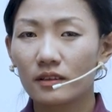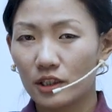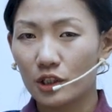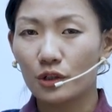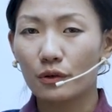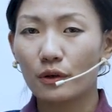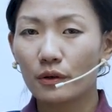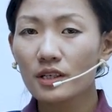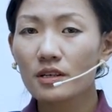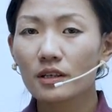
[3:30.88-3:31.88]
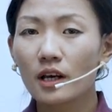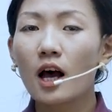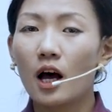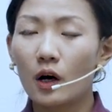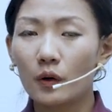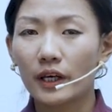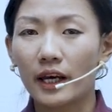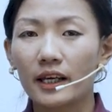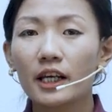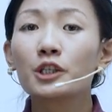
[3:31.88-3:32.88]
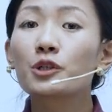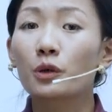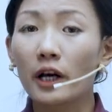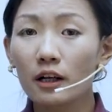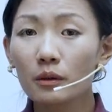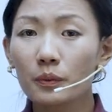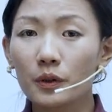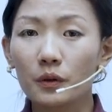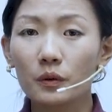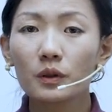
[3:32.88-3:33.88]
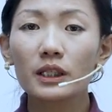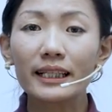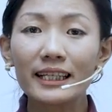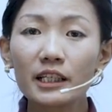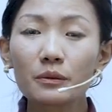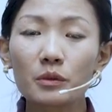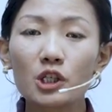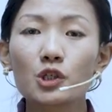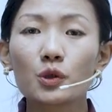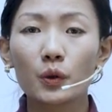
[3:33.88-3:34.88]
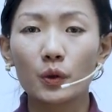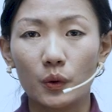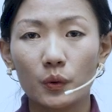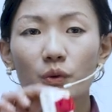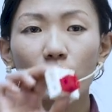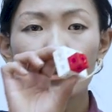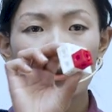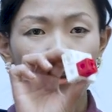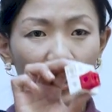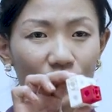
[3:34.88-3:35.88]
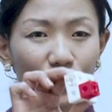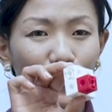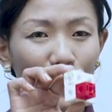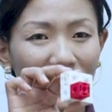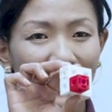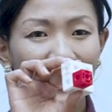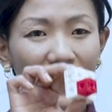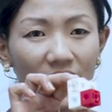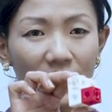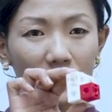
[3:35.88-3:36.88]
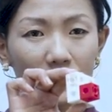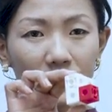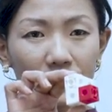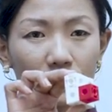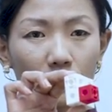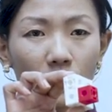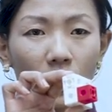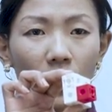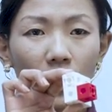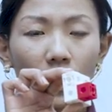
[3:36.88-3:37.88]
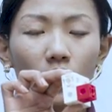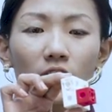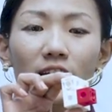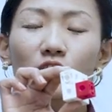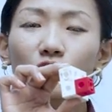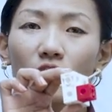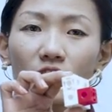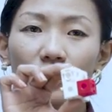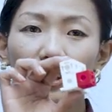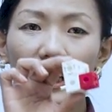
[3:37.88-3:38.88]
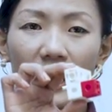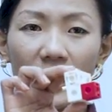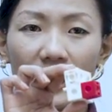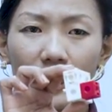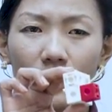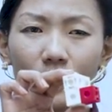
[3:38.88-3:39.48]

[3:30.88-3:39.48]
Did you notice? Okay, to help you, let me show you the structure once again. Look at structure A.